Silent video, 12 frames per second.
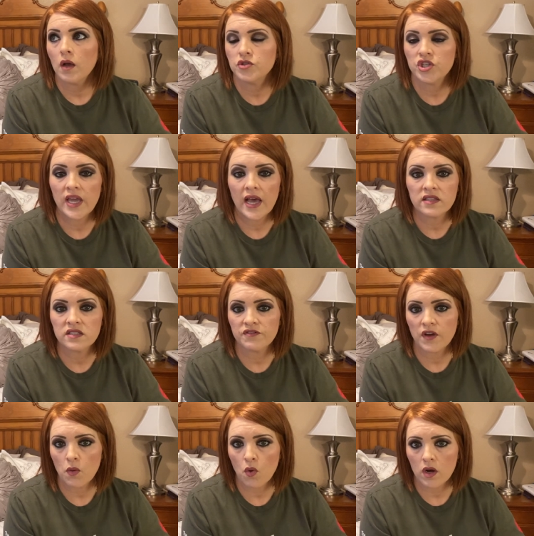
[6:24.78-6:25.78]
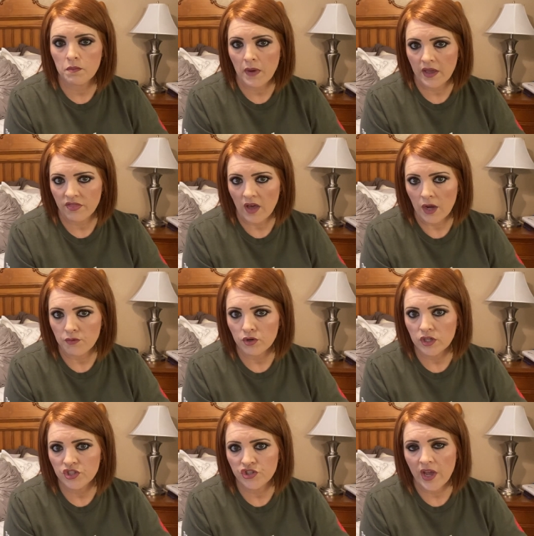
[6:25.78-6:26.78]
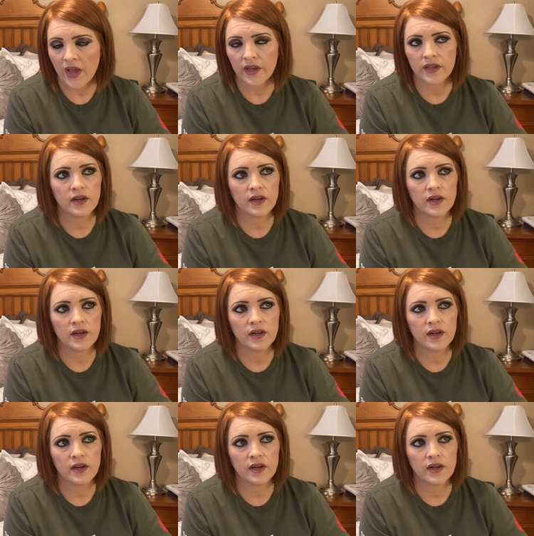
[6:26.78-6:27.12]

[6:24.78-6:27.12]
she asked if I wanted my thyroid check,